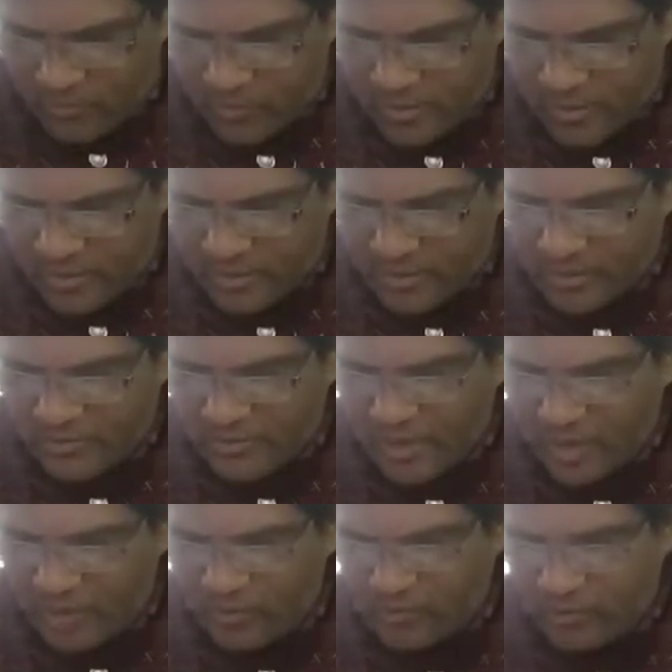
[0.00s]
to take the
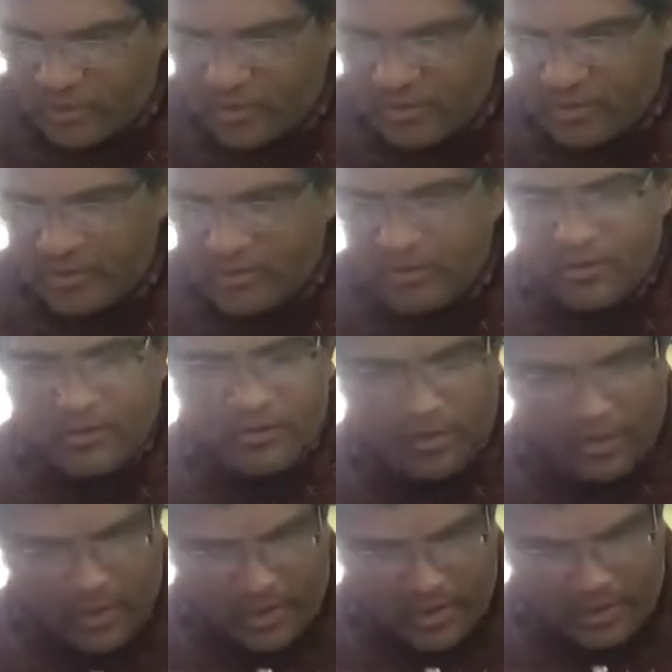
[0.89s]
solution
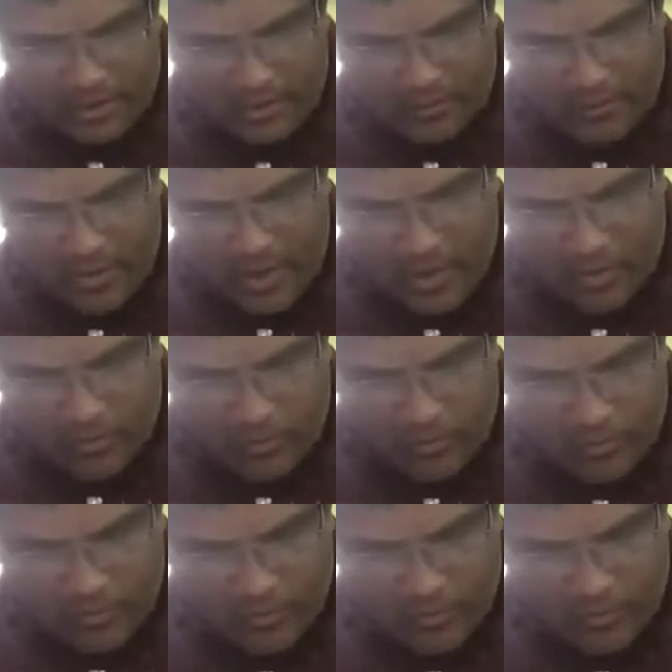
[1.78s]
and we have to